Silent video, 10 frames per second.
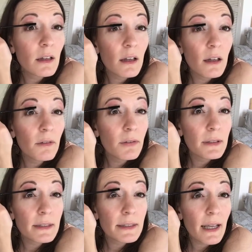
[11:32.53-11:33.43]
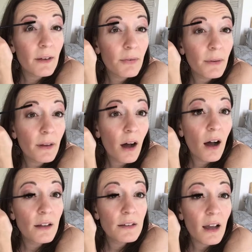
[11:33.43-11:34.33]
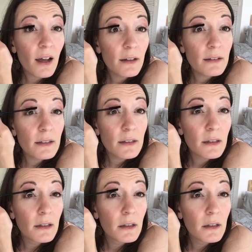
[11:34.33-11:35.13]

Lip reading: if it's safe with contacts.